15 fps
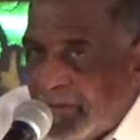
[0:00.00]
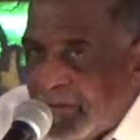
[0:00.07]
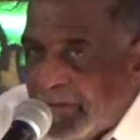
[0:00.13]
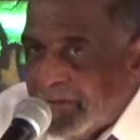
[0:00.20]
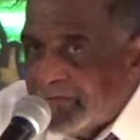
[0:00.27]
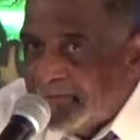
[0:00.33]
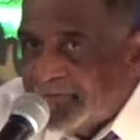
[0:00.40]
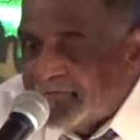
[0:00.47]

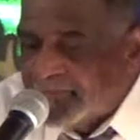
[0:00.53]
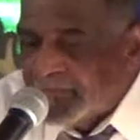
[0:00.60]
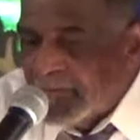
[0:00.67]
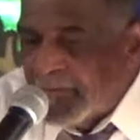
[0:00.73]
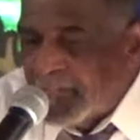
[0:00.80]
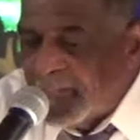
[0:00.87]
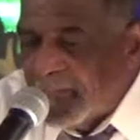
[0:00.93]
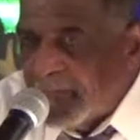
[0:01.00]
is
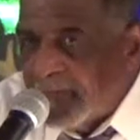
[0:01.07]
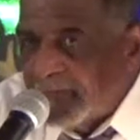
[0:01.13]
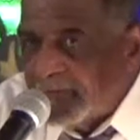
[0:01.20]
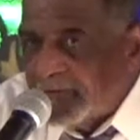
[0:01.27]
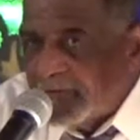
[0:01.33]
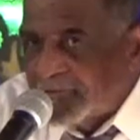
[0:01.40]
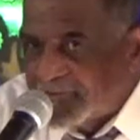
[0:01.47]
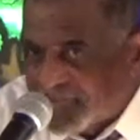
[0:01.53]

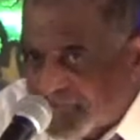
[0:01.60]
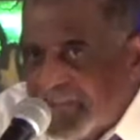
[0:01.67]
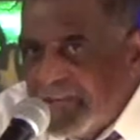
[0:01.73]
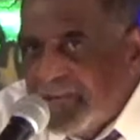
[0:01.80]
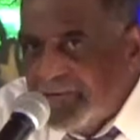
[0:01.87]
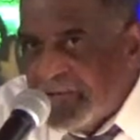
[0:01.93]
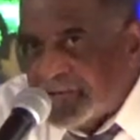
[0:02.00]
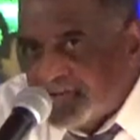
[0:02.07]
the
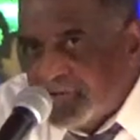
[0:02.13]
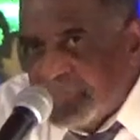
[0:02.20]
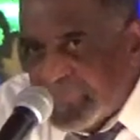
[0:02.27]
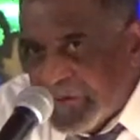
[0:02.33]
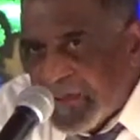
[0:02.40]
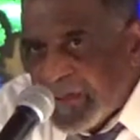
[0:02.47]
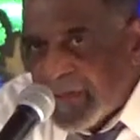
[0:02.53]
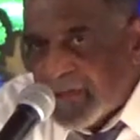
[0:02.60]
seed that you
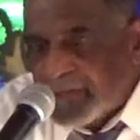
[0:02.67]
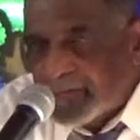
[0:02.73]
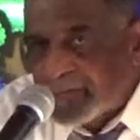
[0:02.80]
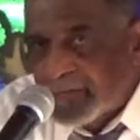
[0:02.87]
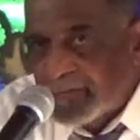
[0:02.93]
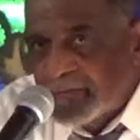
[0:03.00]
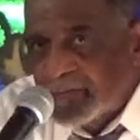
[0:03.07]
plant,